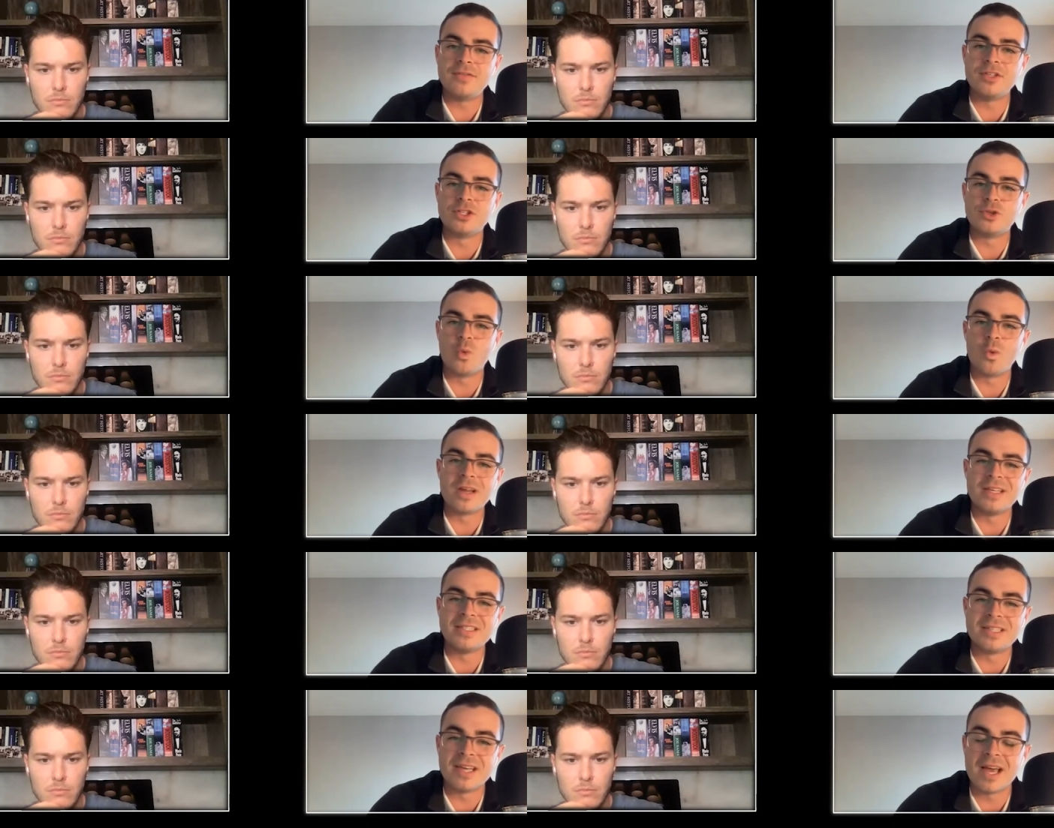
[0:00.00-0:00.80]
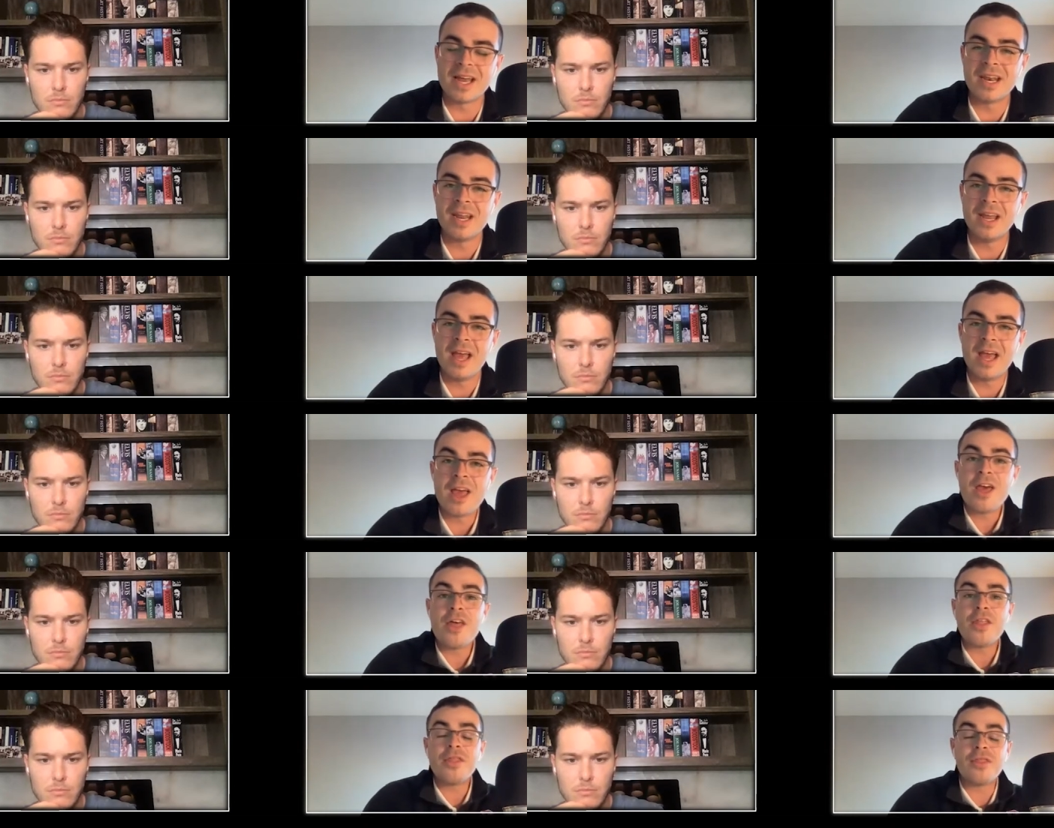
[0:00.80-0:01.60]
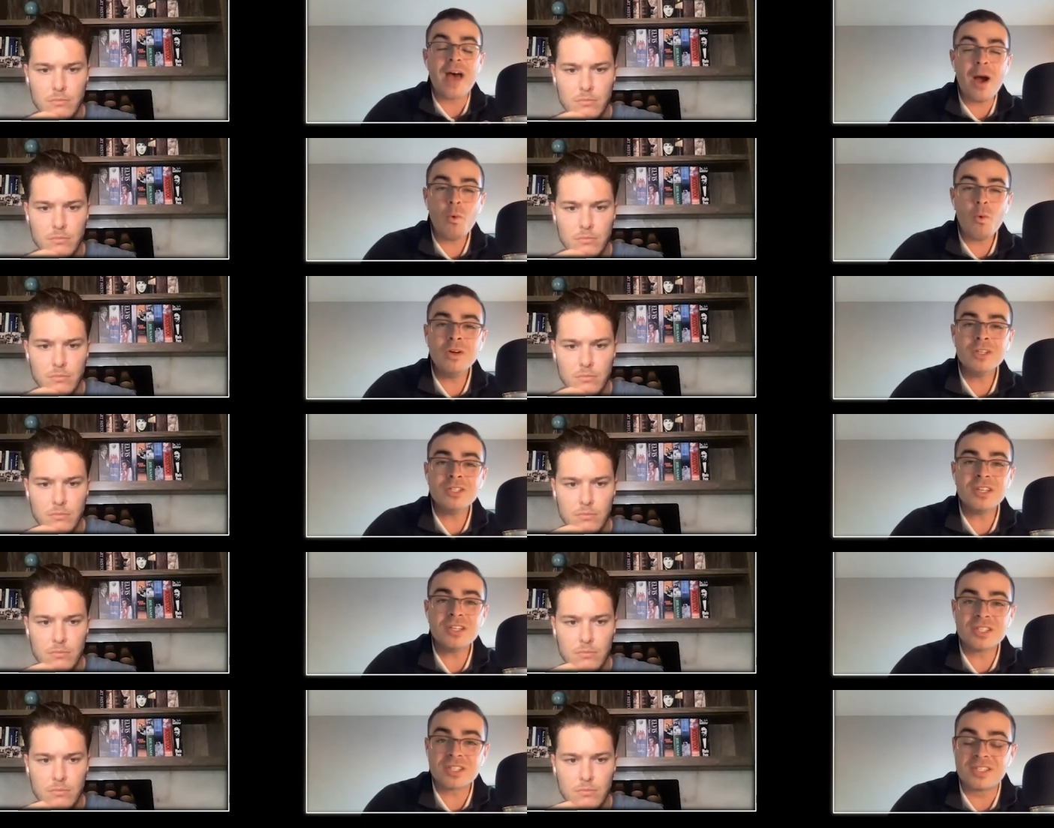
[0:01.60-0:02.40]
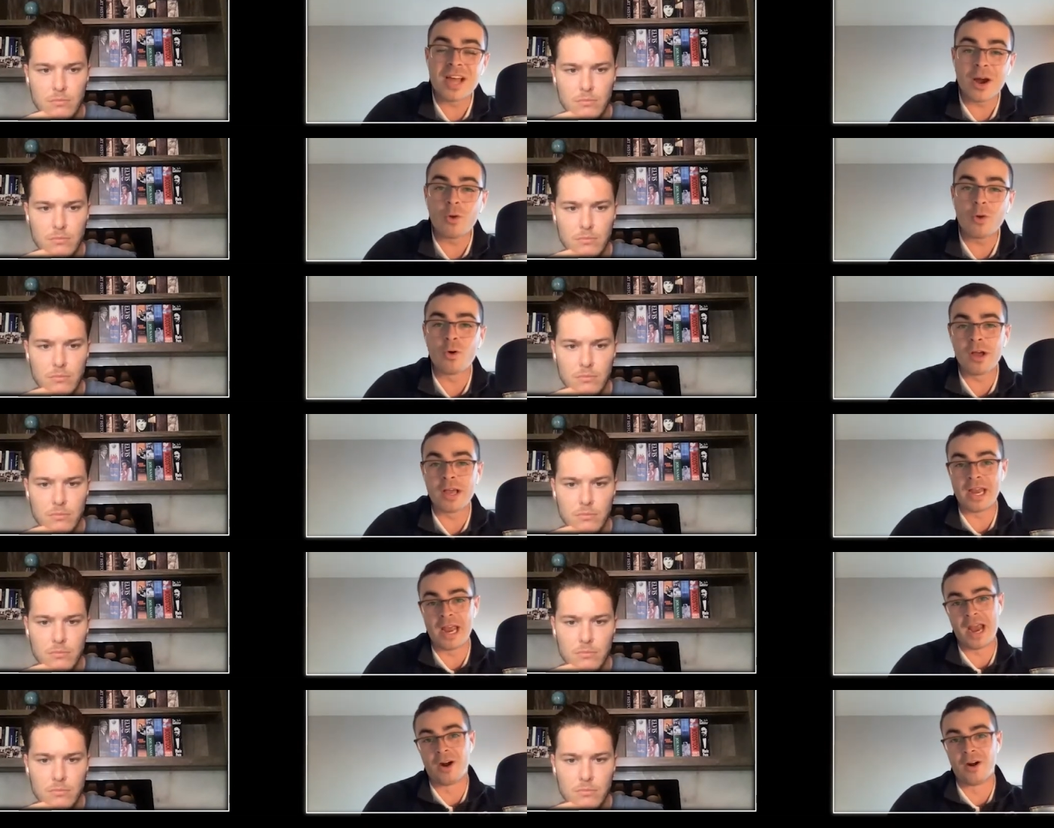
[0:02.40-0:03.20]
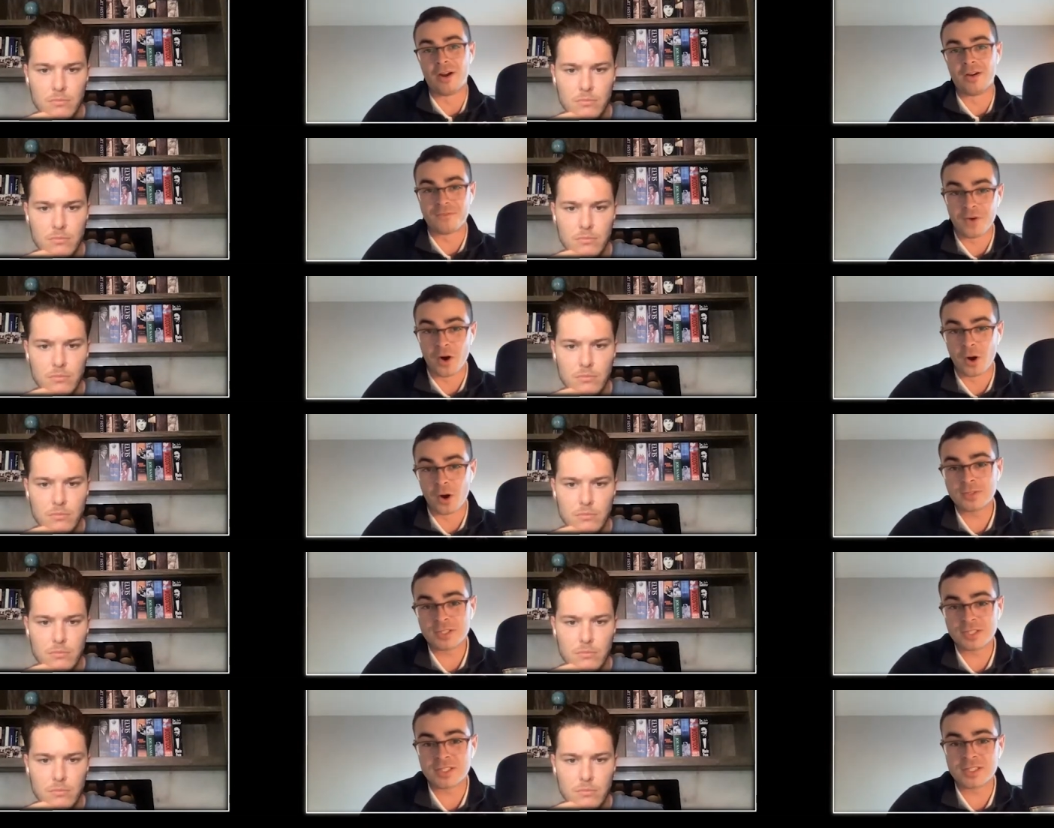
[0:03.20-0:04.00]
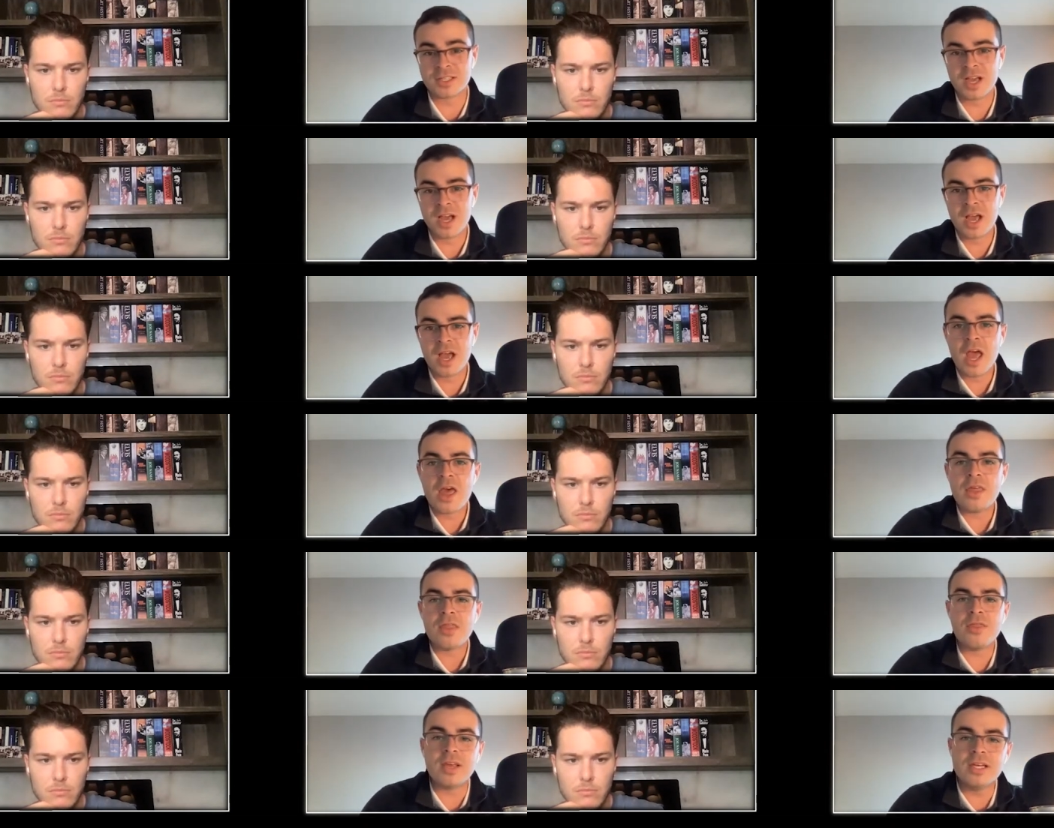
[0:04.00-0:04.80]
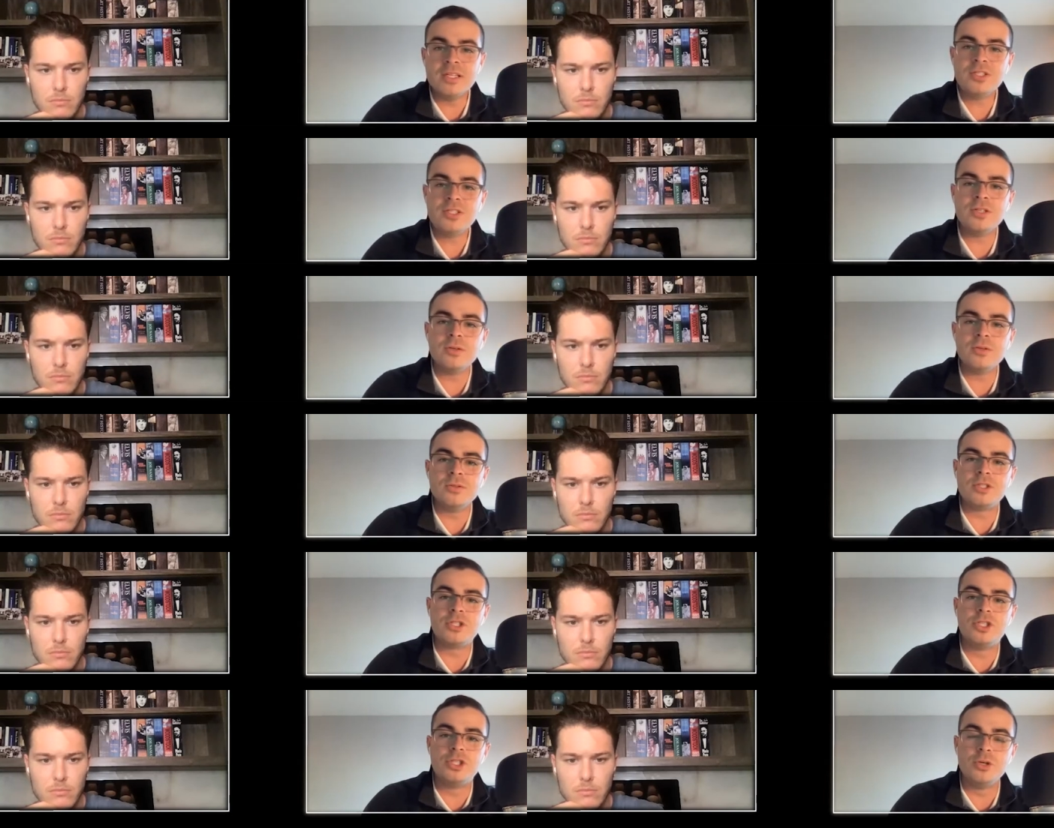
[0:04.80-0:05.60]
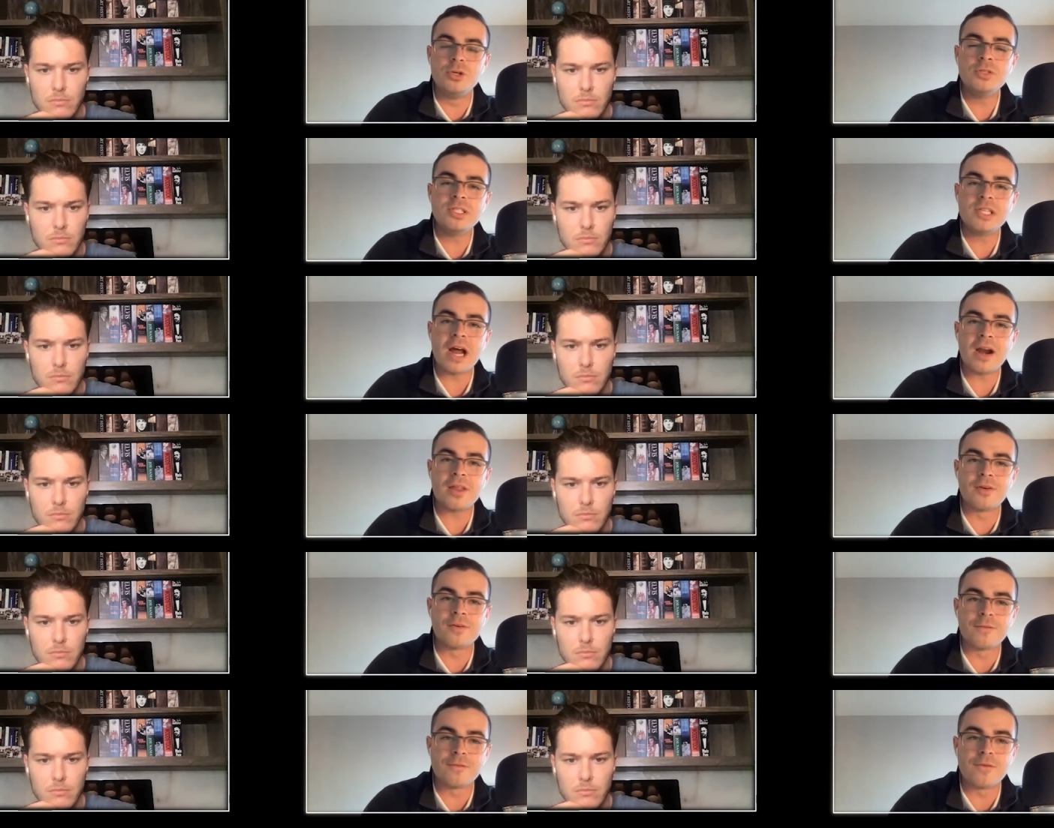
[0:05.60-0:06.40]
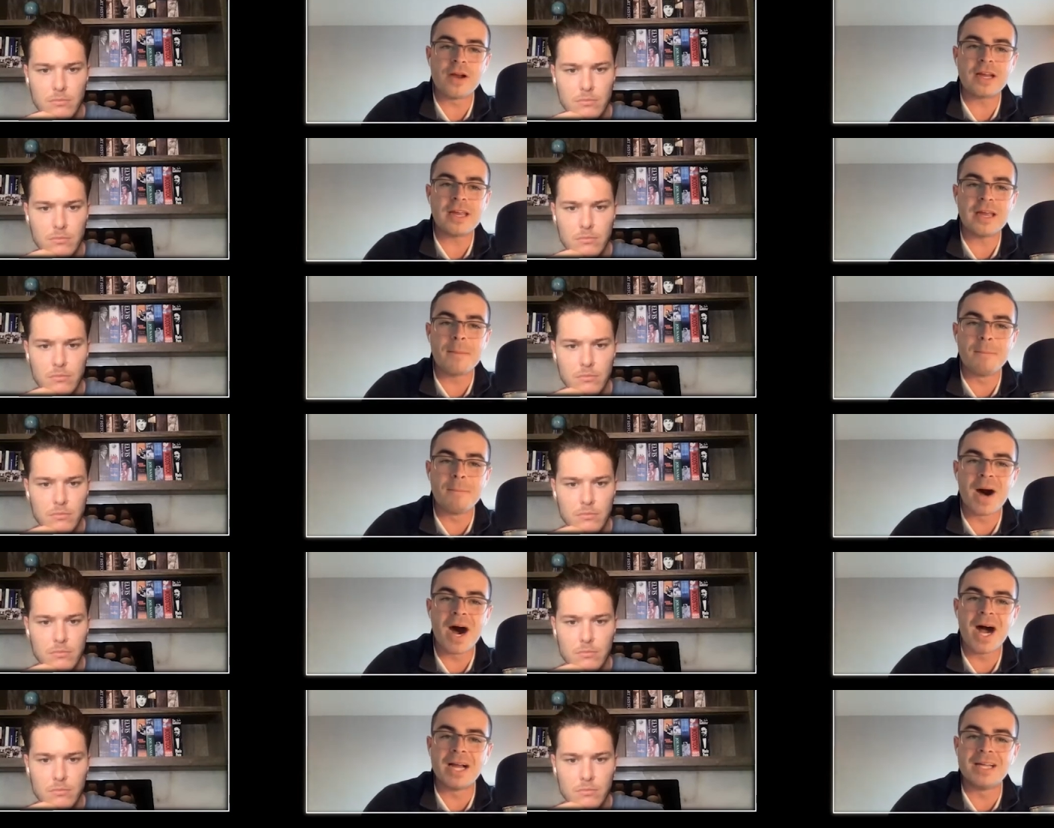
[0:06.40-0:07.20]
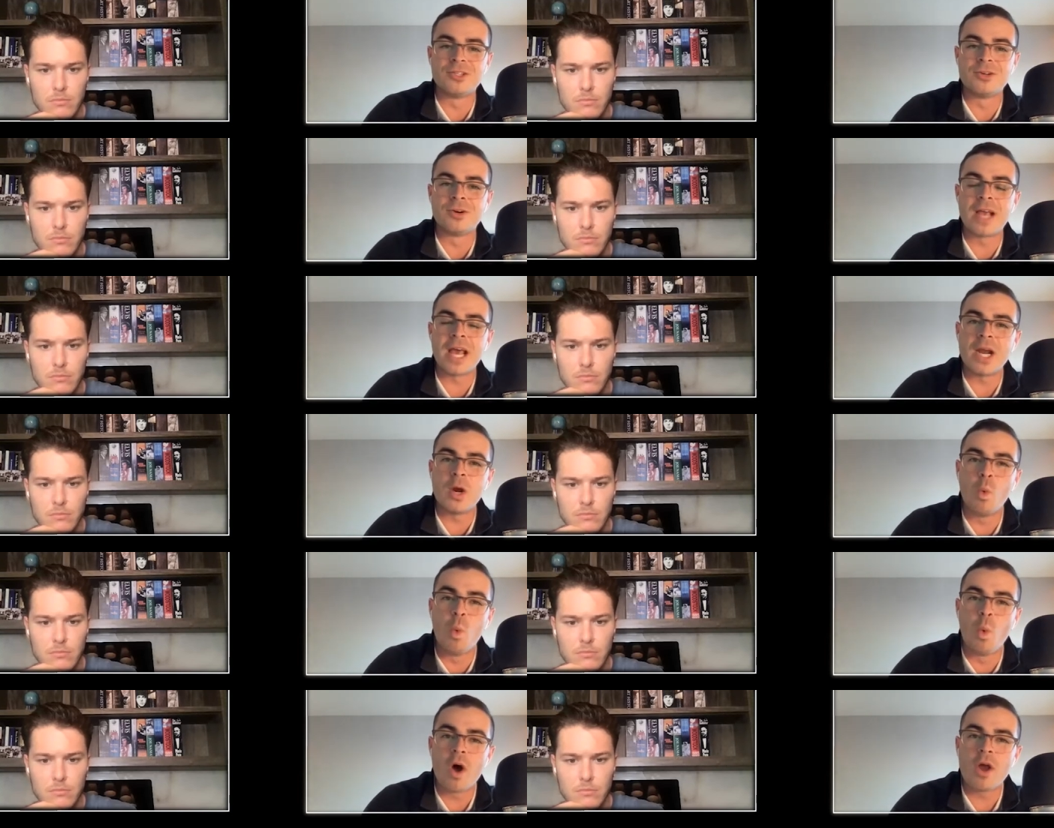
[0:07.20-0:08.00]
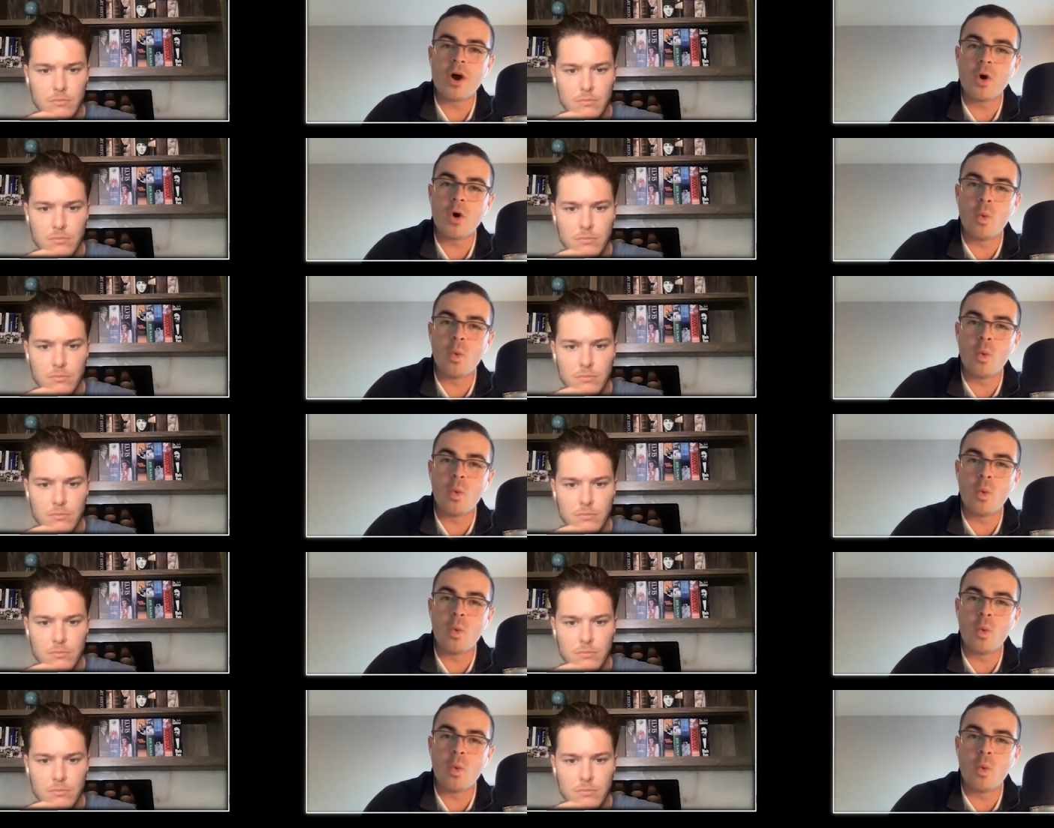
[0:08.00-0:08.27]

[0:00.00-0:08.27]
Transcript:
Speaker 1: to twenty ten. That was the steroid era, folks. These dudes juiced out of their freaking minds are getting one oh